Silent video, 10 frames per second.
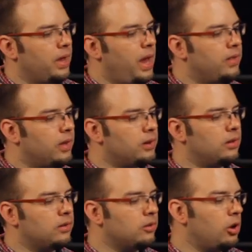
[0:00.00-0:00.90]
And then
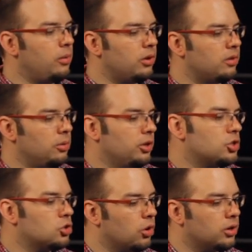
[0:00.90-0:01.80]
let's talk about some of the
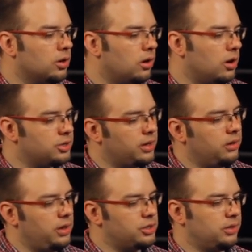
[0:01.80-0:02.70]
shorter
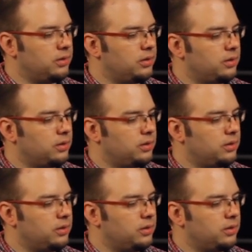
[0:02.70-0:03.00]
articulations.